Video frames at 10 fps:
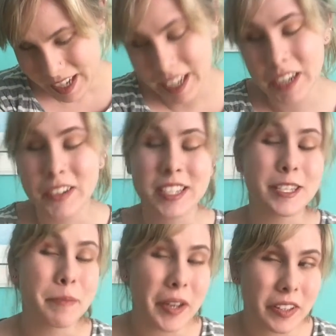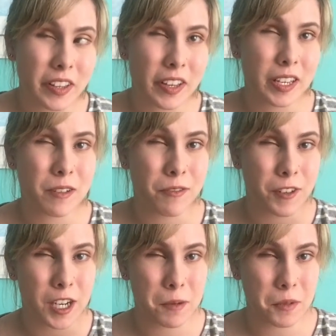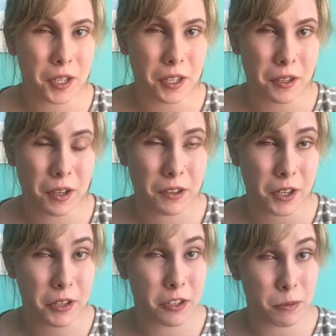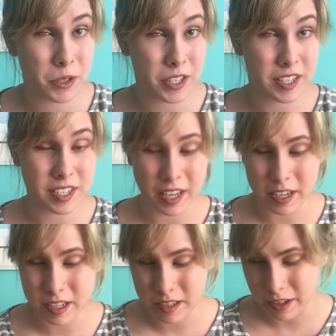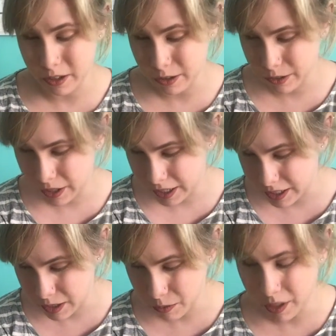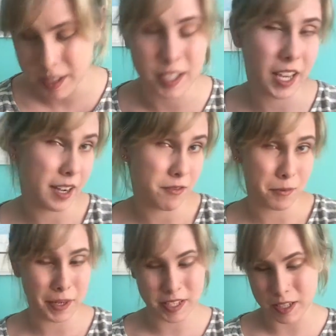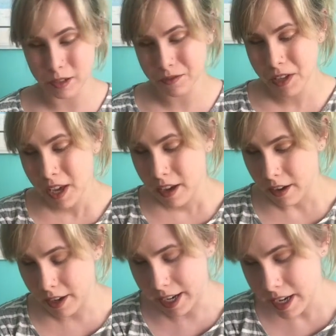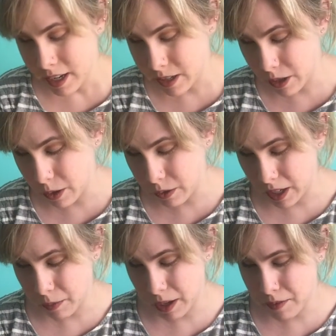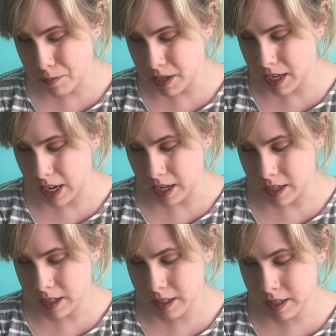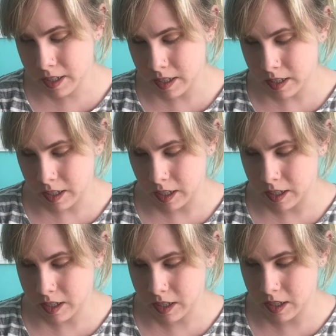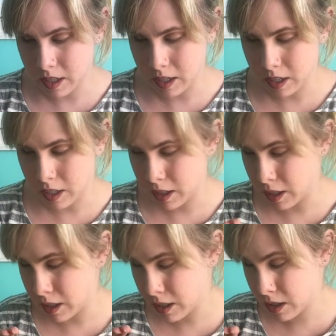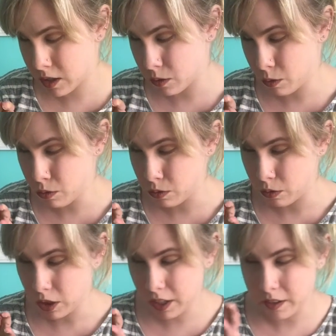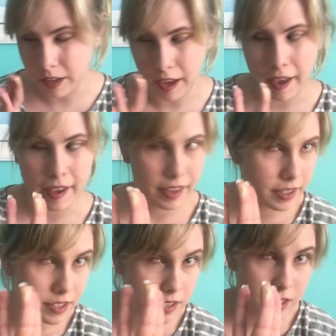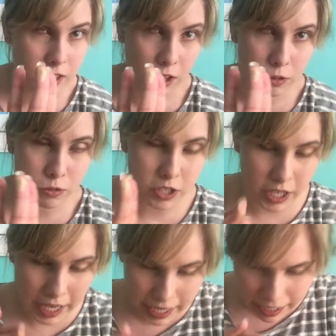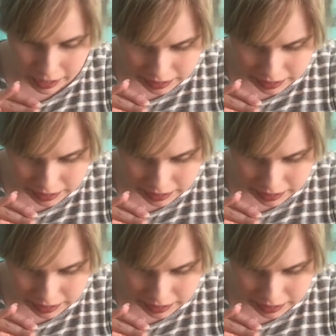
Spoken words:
I knew it smelled good from what other YouTubers have said, so I just wanted to get it for myself. Okay, so then we have Bananas. It's this, ooh, look at that. It's this gold shade.